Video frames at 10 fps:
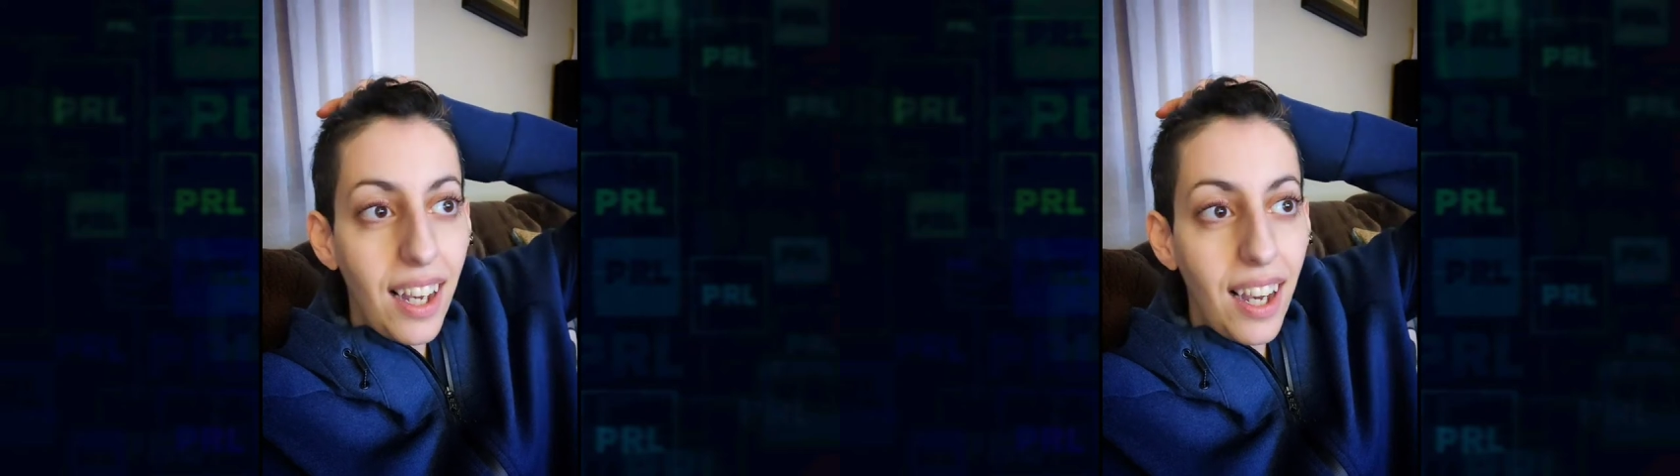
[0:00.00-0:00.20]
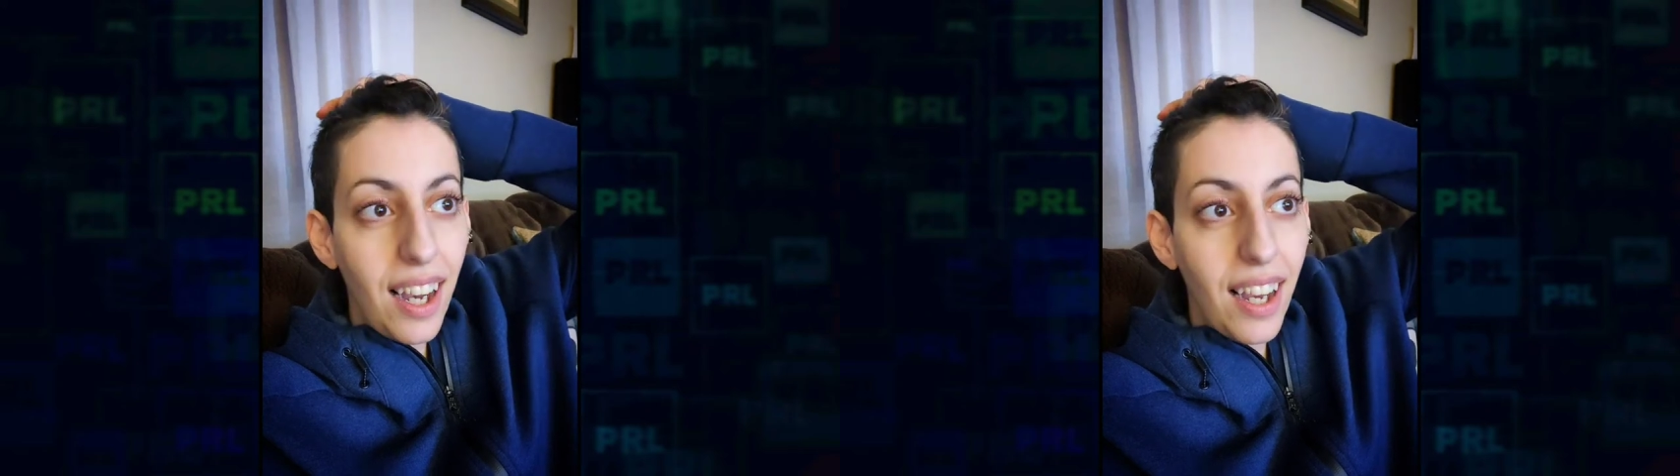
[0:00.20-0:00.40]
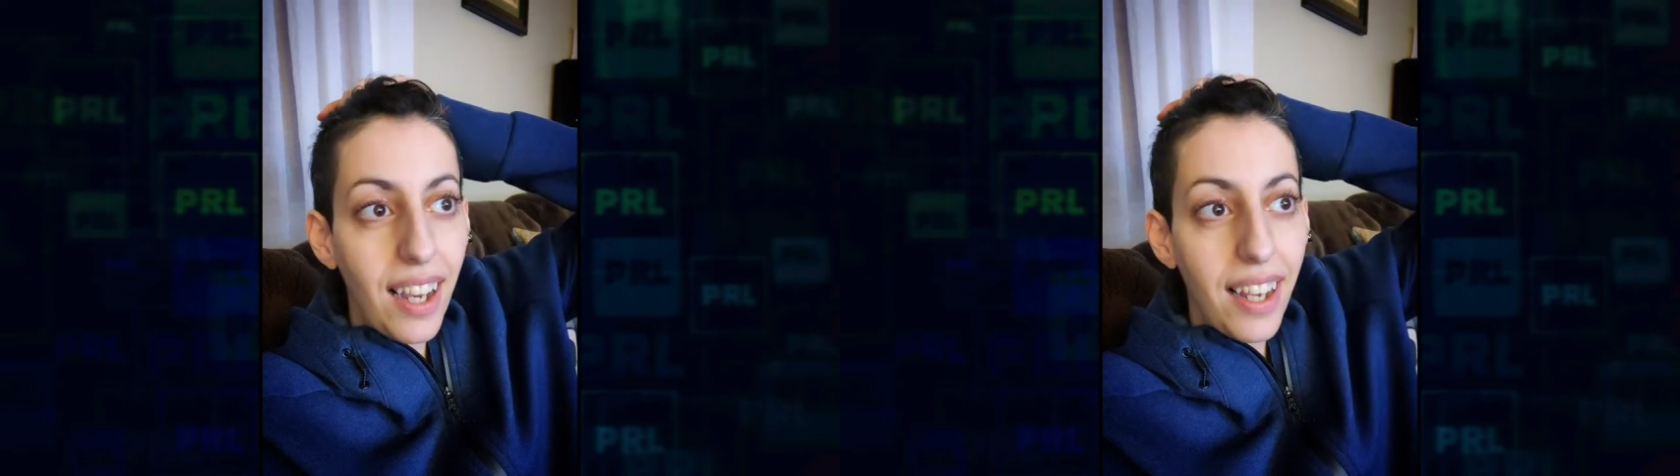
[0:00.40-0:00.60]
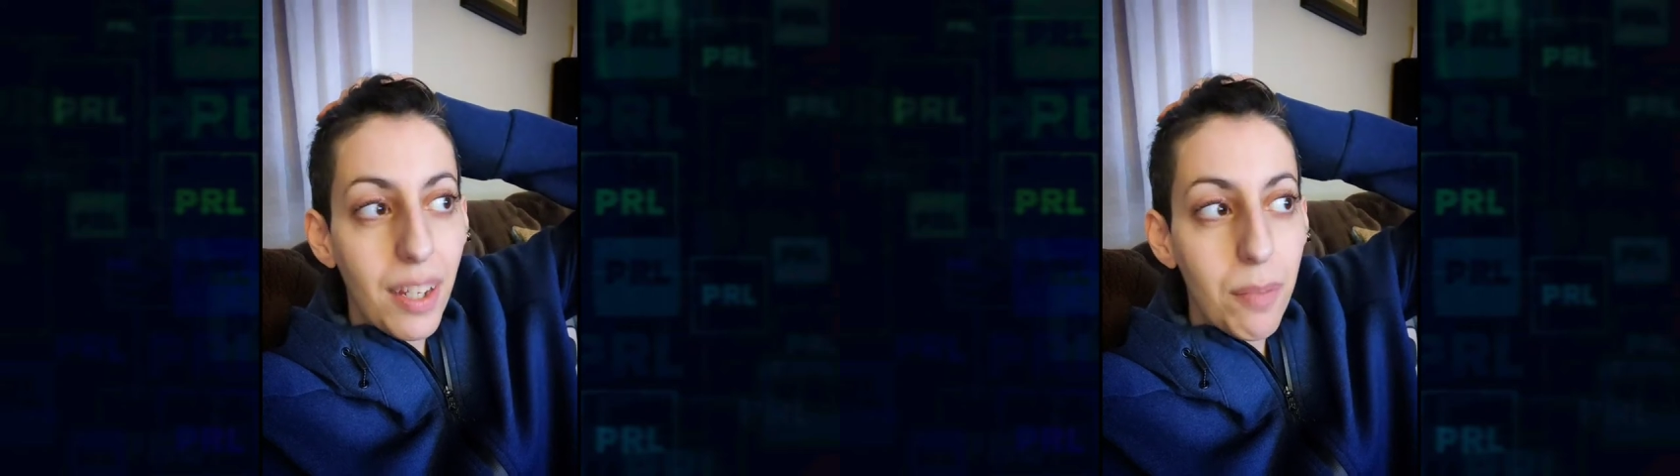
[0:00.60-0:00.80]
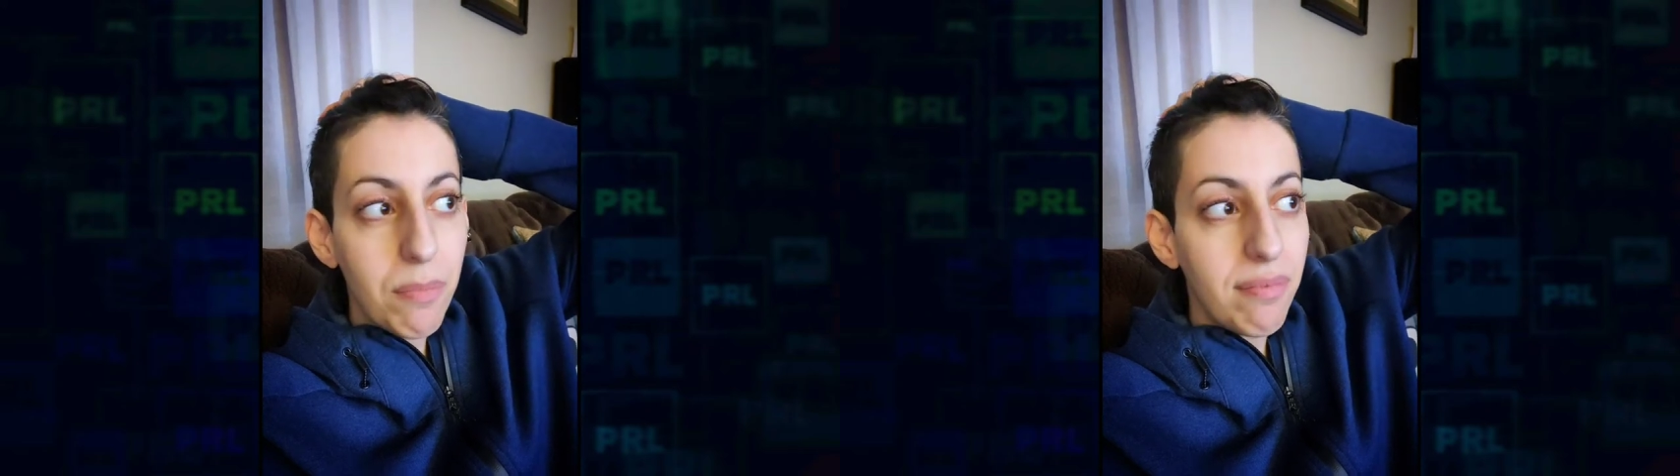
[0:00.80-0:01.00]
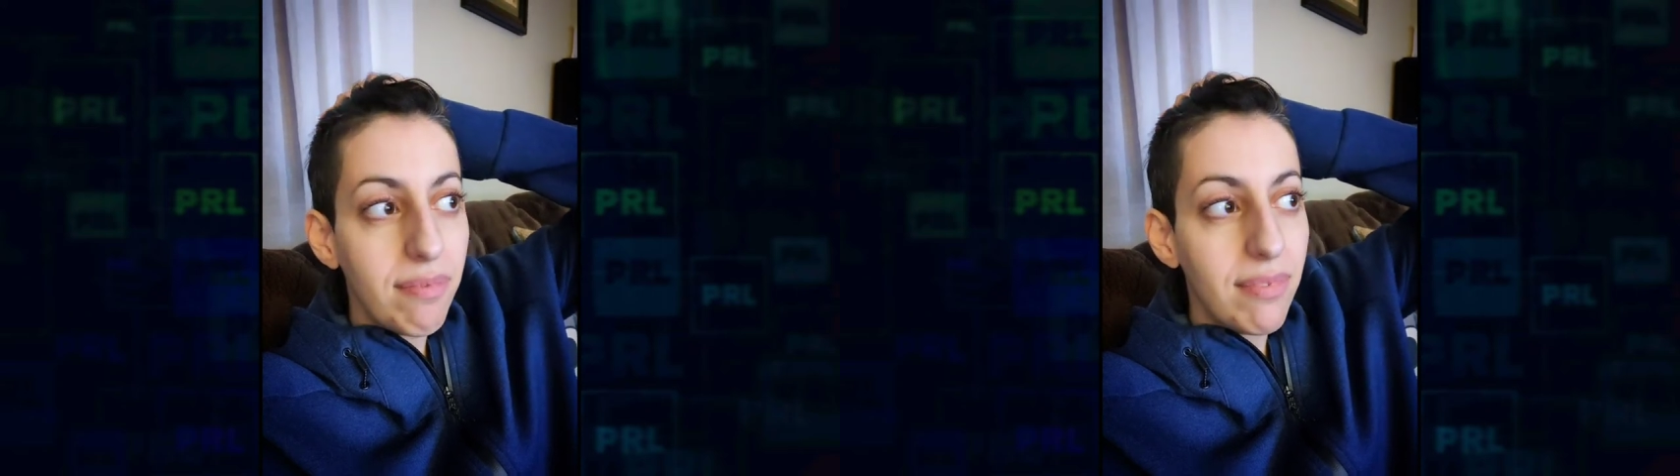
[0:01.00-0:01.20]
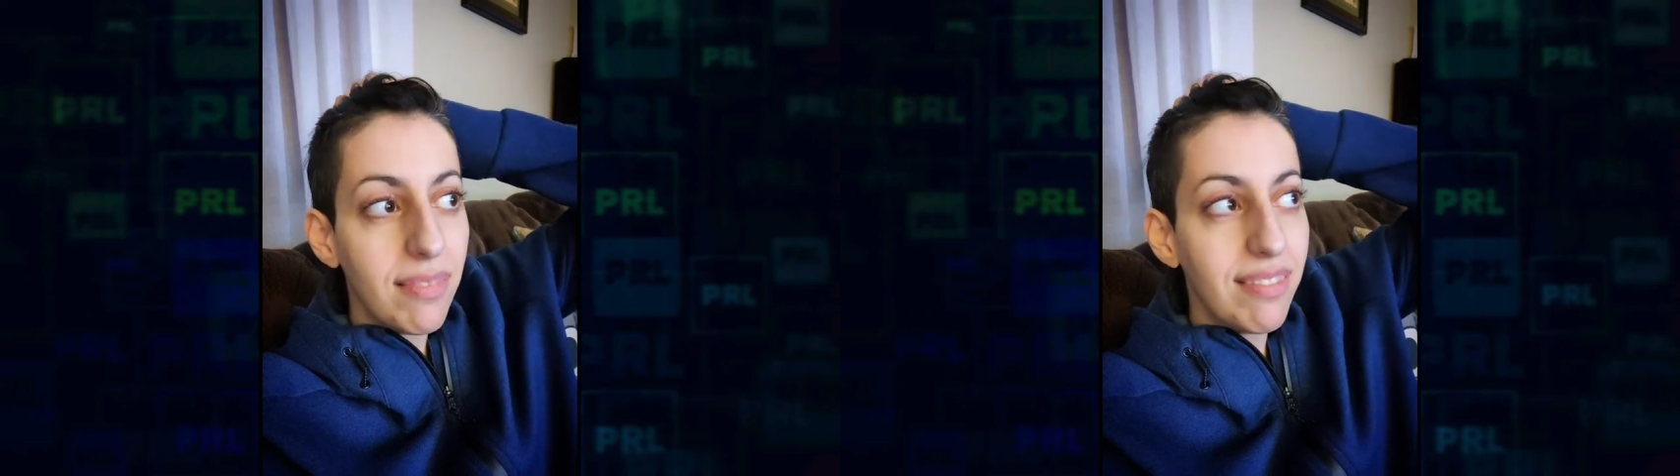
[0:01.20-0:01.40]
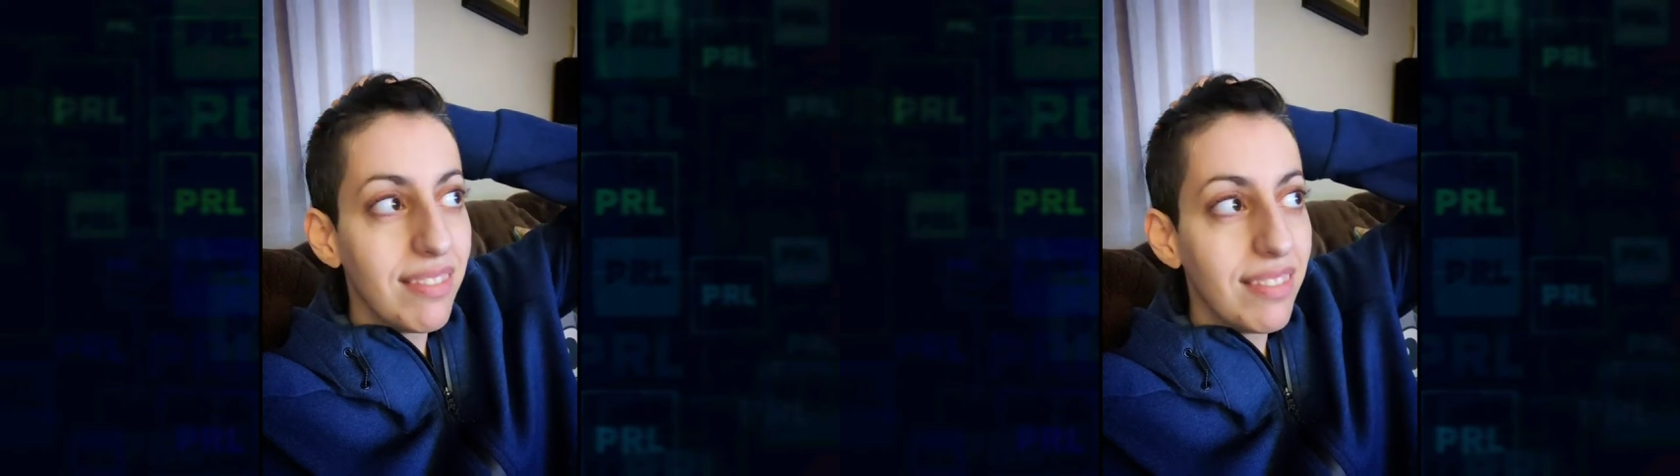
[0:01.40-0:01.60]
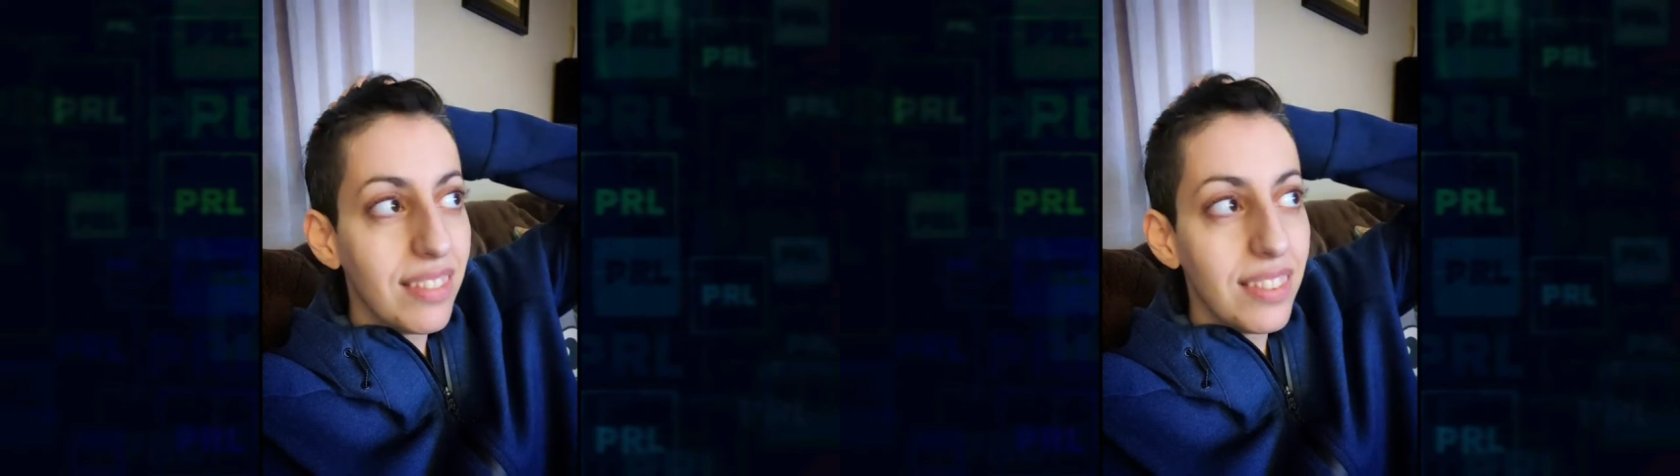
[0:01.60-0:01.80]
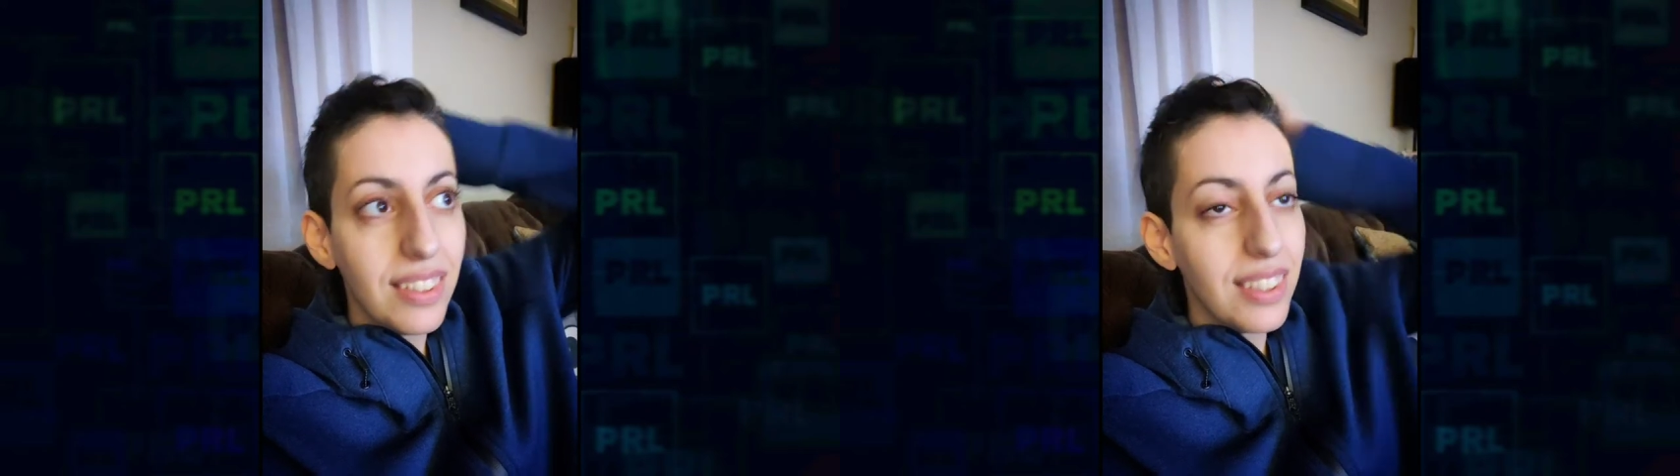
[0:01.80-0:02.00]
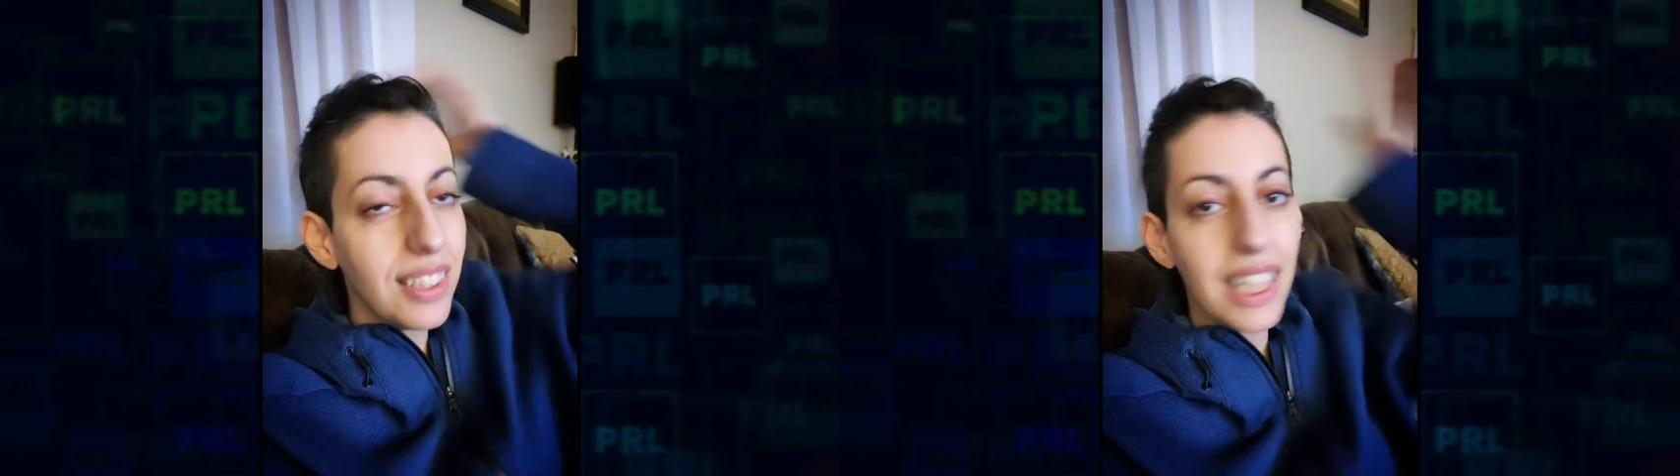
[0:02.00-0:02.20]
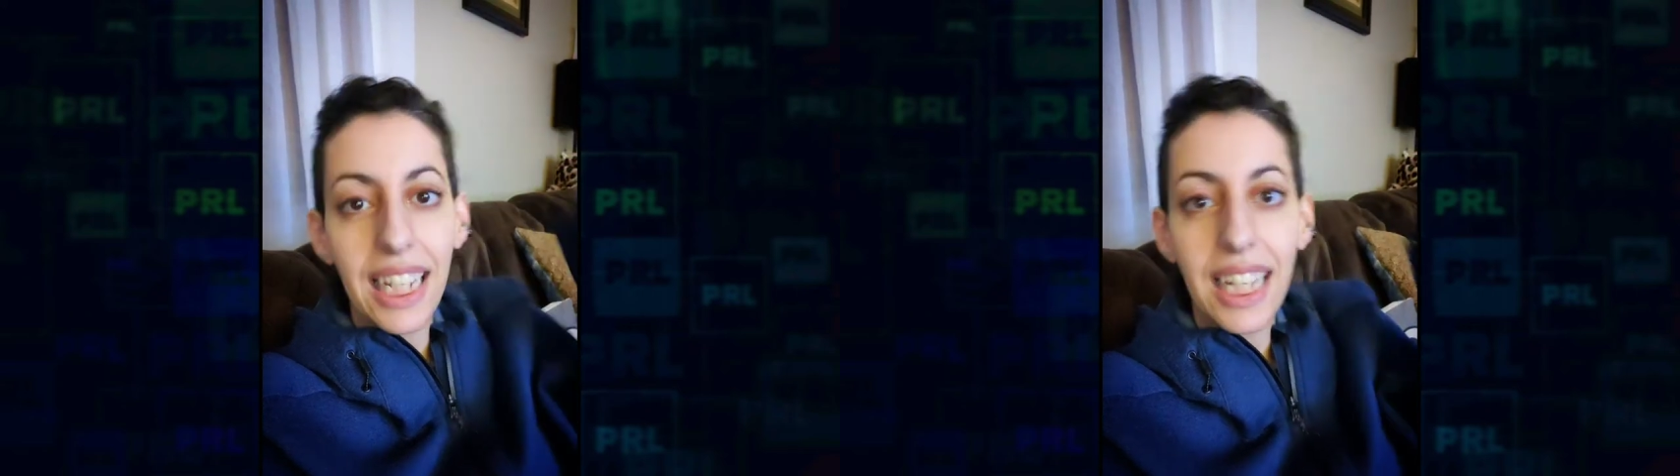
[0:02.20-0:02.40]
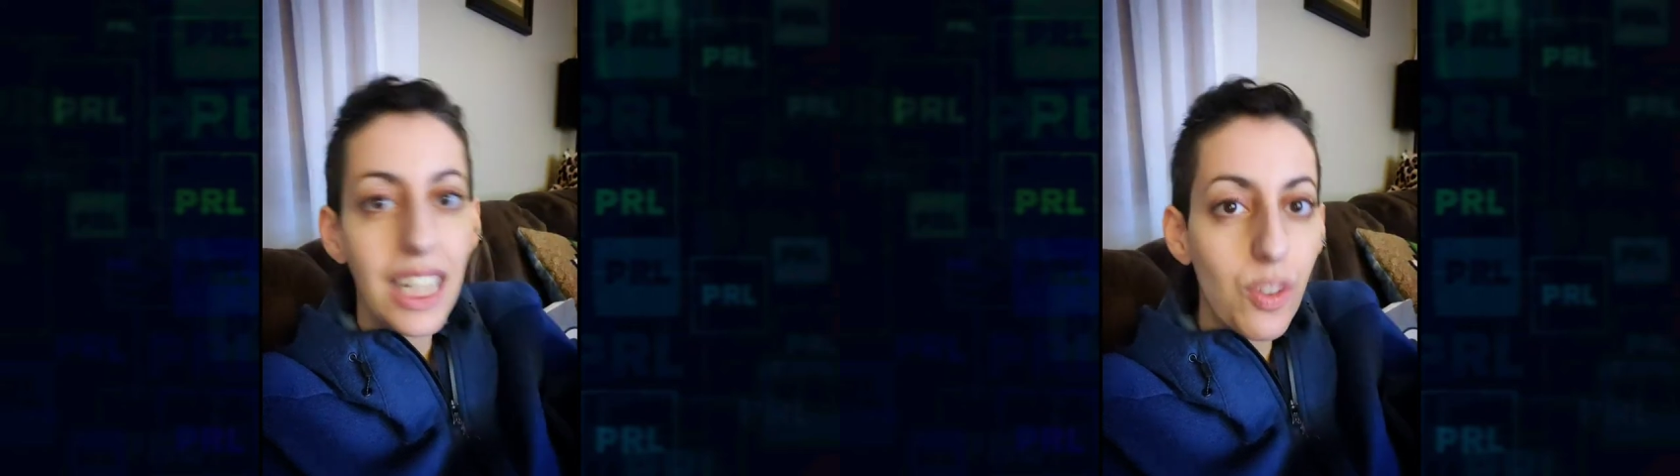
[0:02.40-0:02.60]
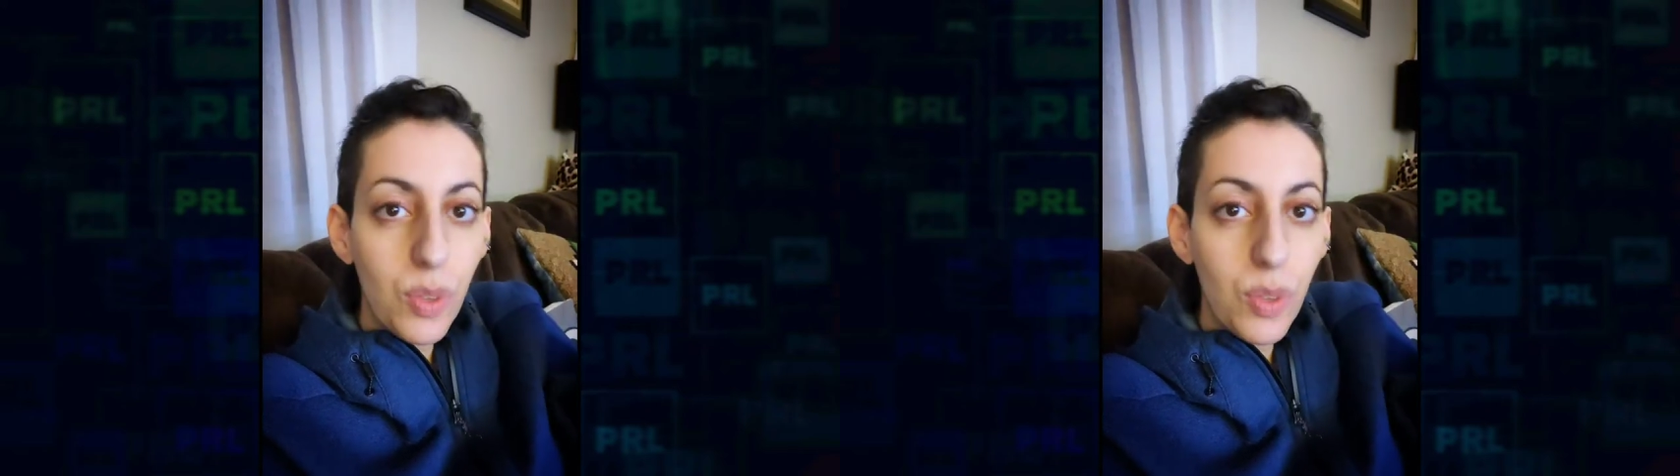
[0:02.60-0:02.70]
it's